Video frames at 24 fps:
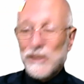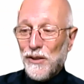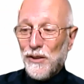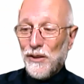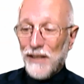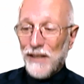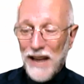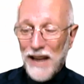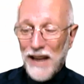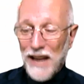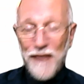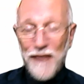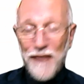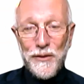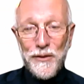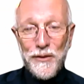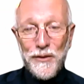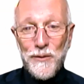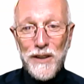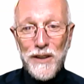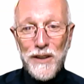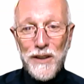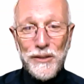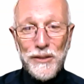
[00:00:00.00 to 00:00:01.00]
that Catherine
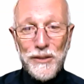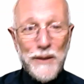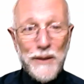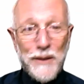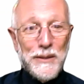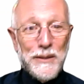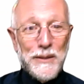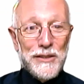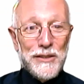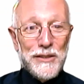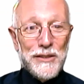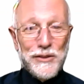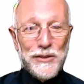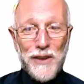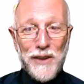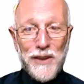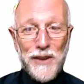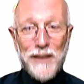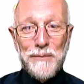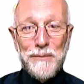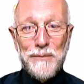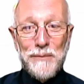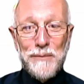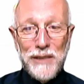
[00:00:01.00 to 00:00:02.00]
walks away with a
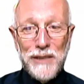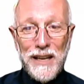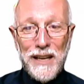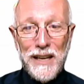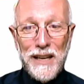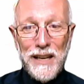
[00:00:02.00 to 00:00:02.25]
solid plan